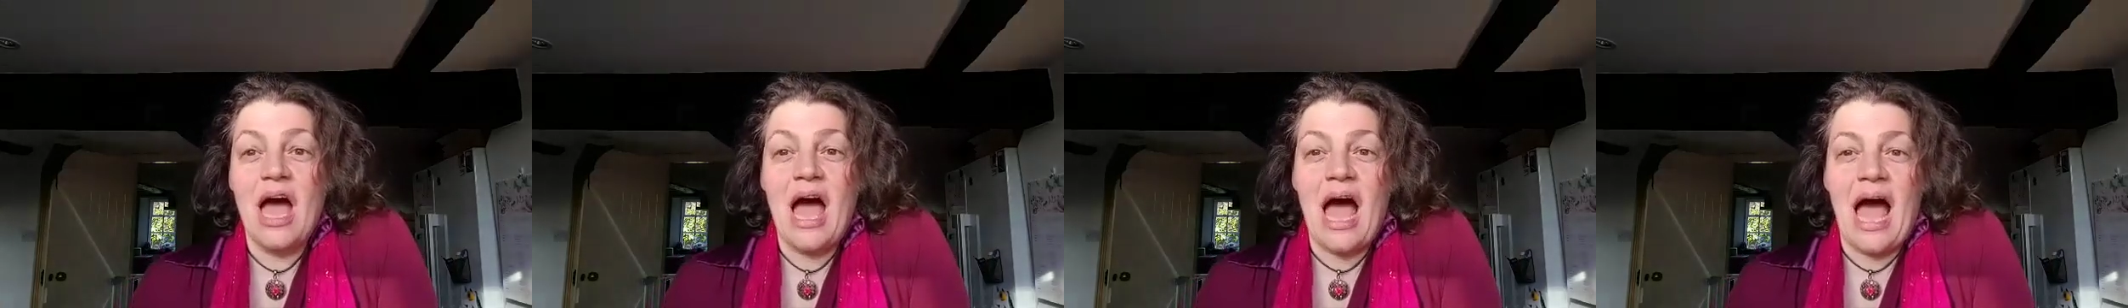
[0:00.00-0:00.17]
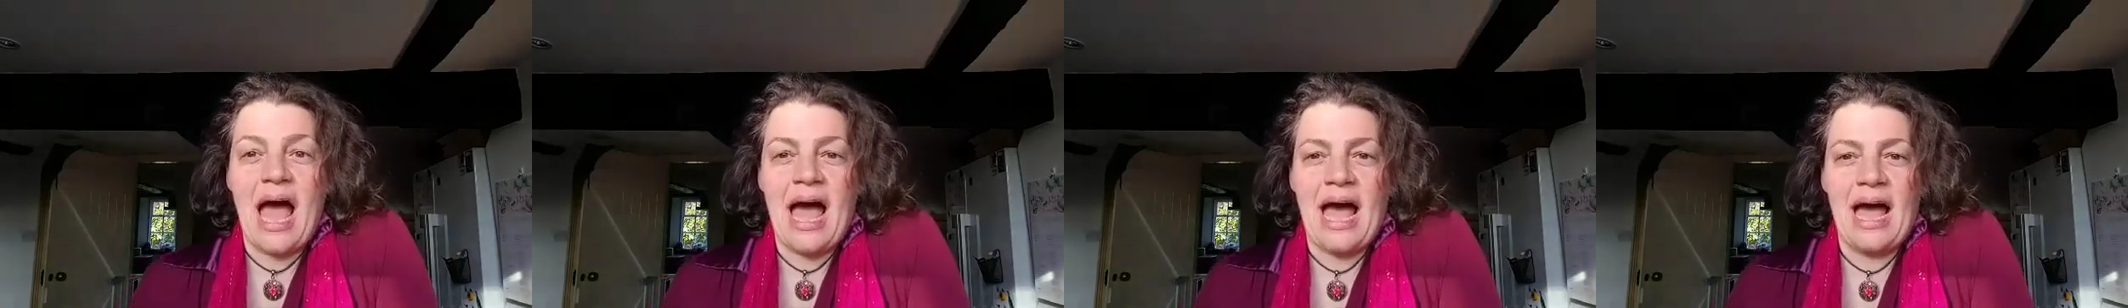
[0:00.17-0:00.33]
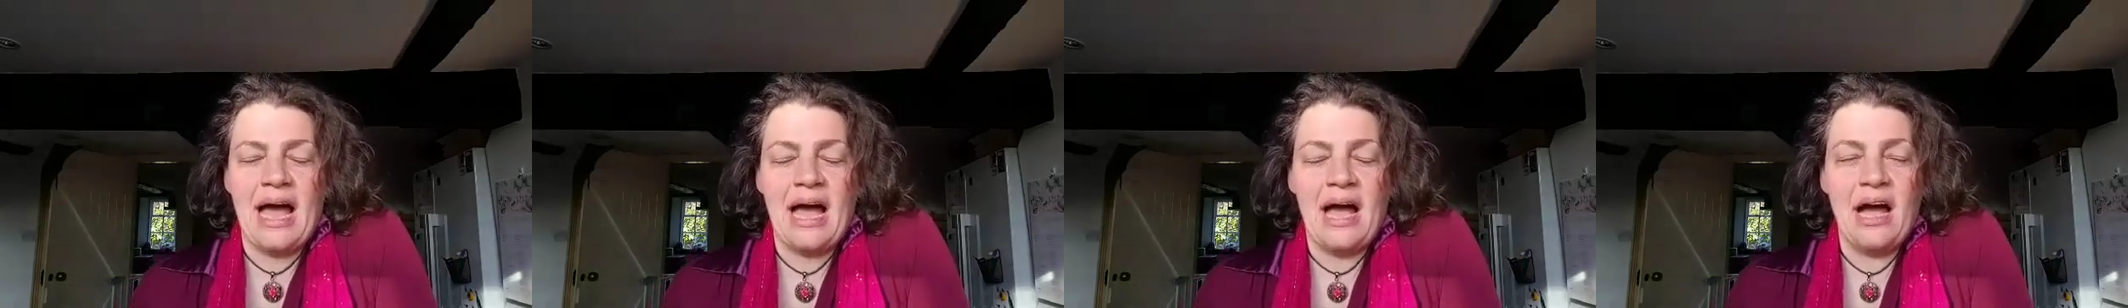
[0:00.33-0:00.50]

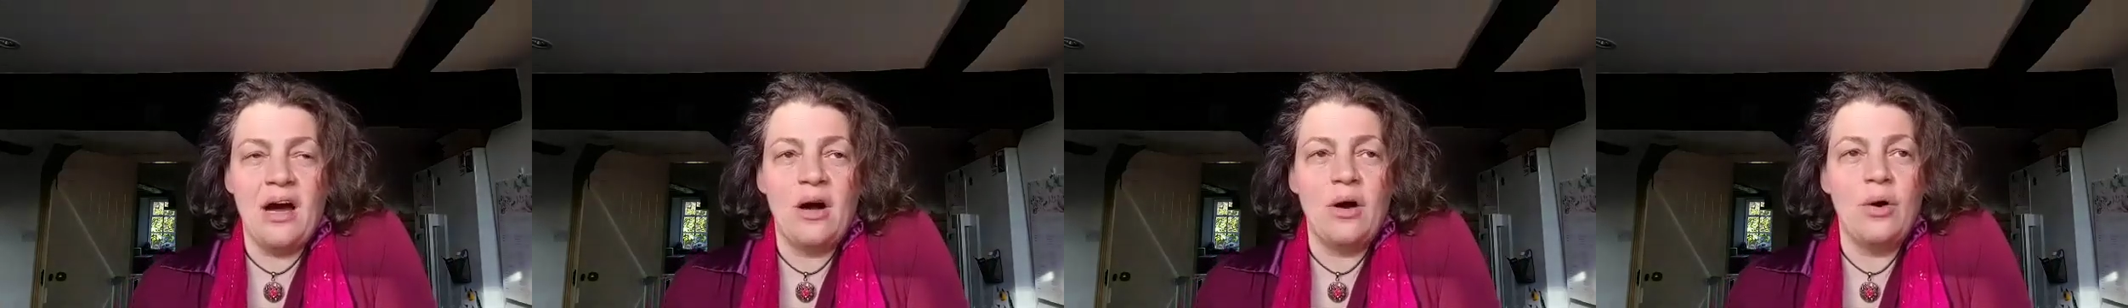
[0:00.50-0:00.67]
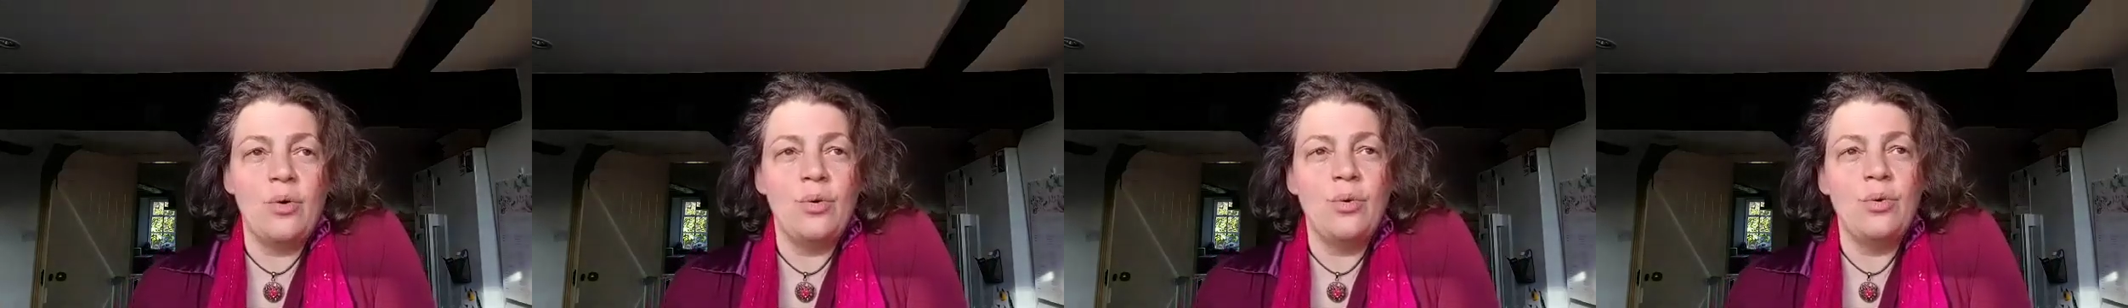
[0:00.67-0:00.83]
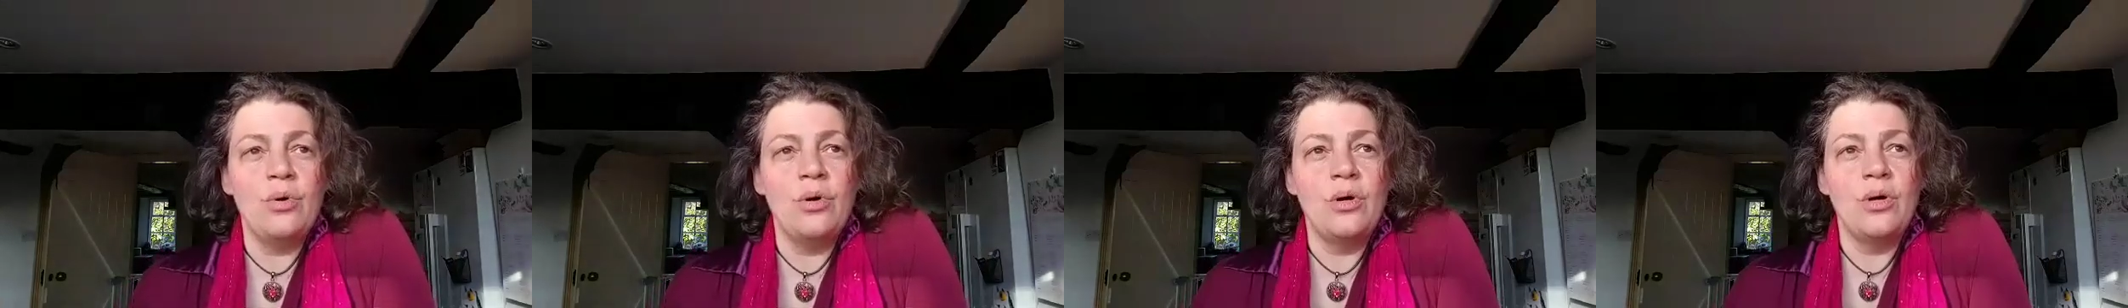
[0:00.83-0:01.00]

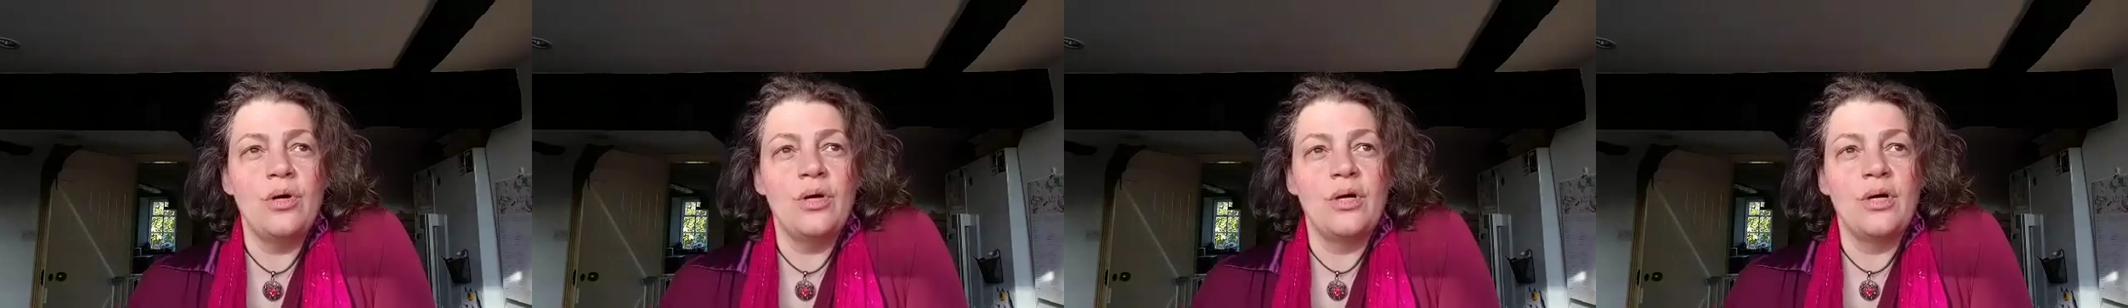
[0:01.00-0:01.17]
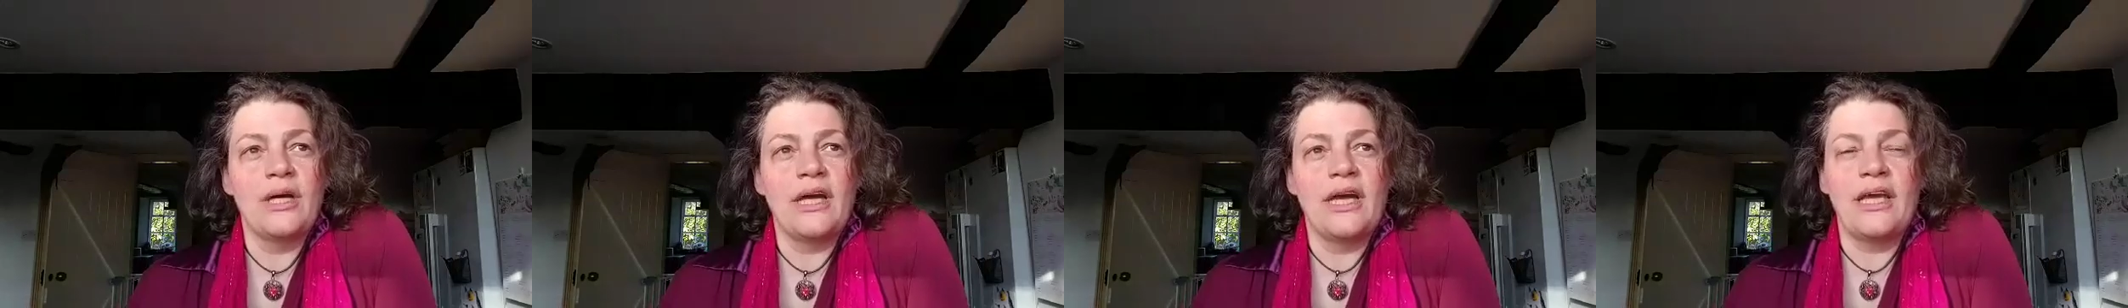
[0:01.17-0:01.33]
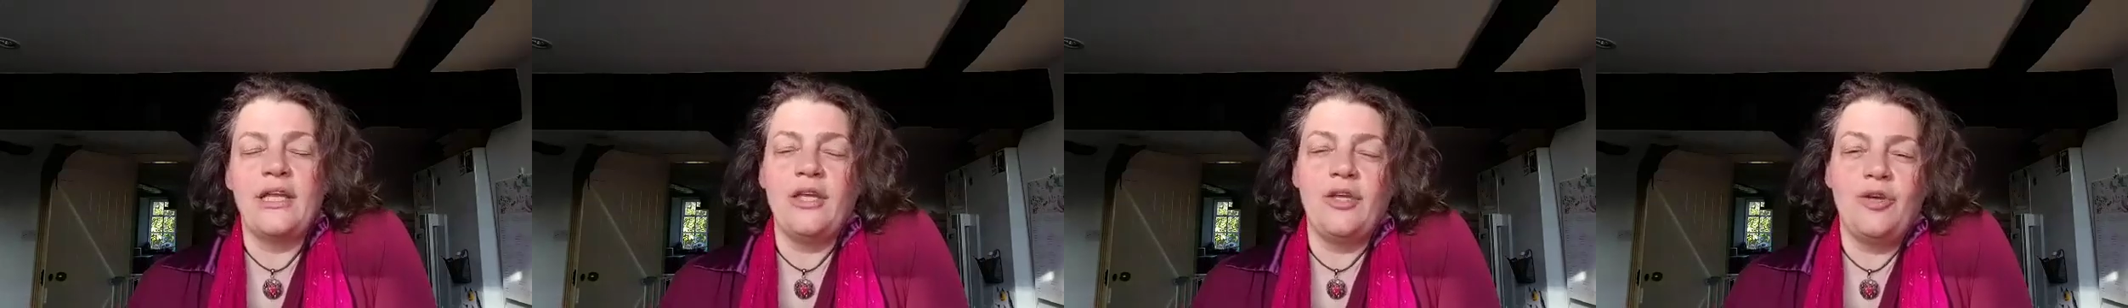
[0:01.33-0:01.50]
How
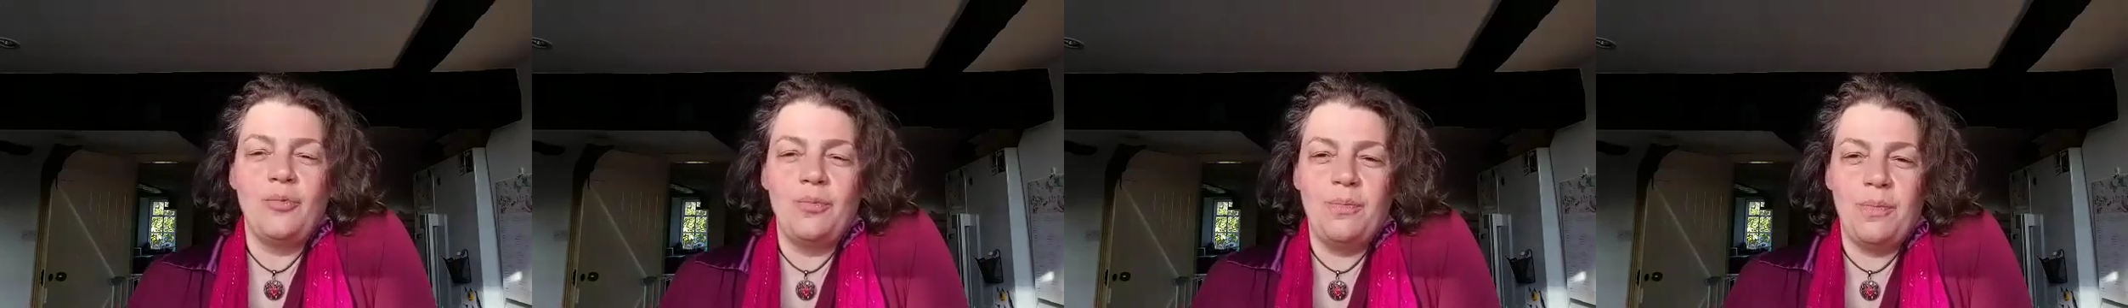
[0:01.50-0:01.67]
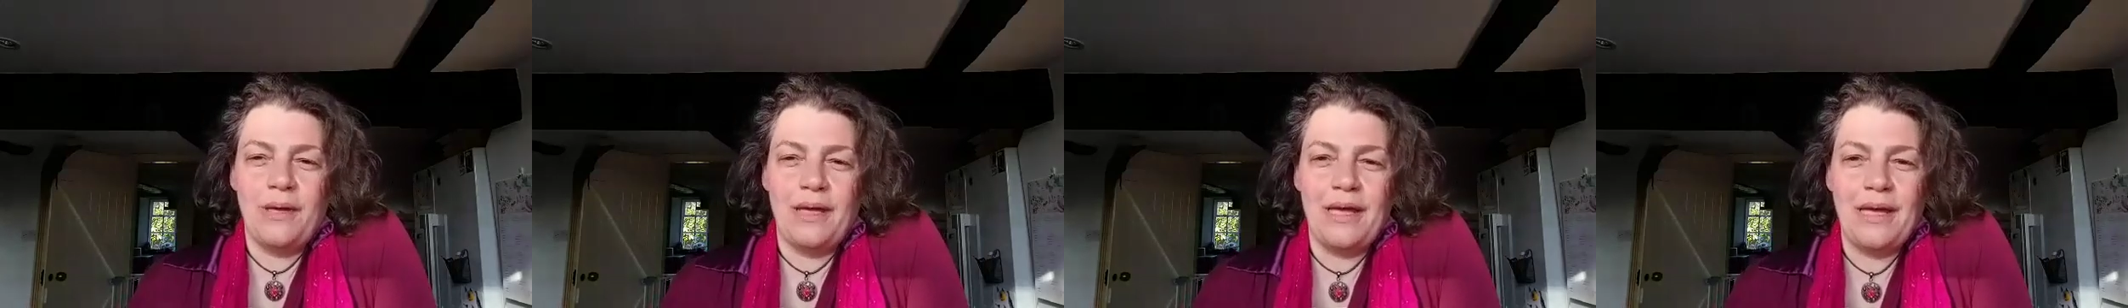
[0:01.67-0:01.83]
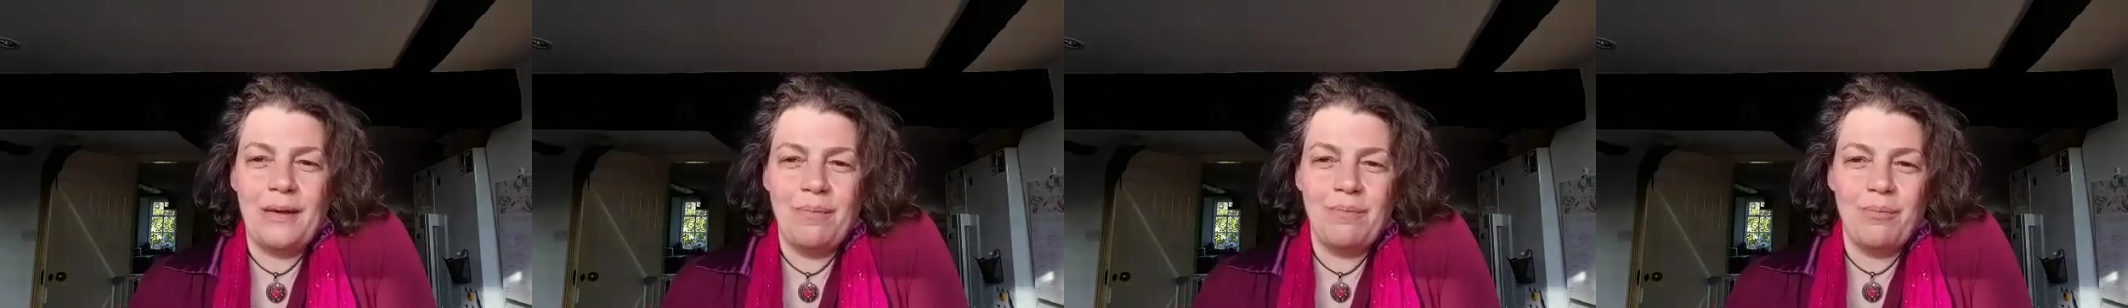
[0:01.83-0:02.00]
can you
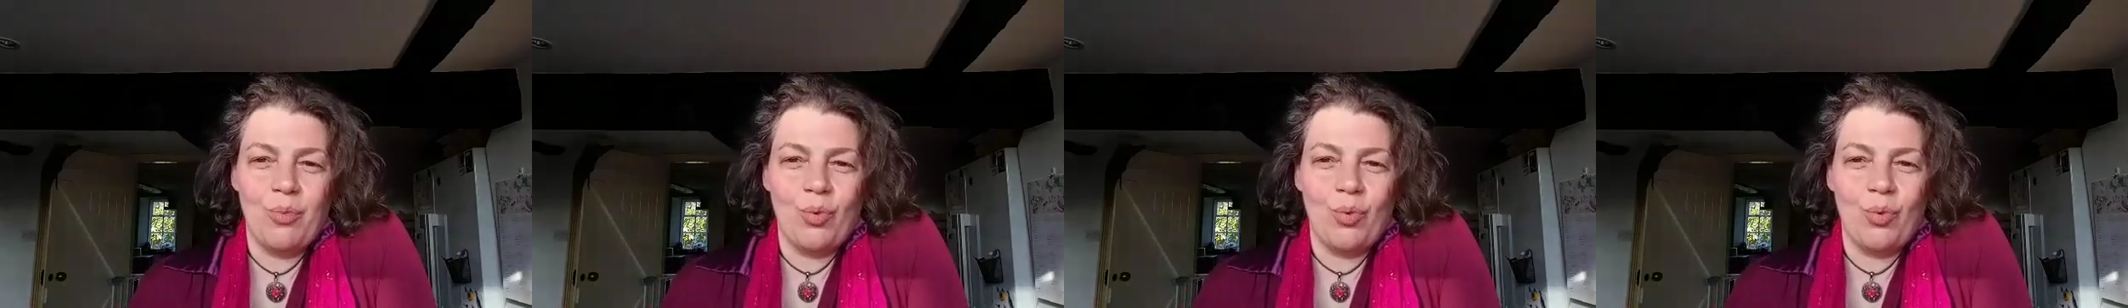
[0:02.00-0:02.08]
be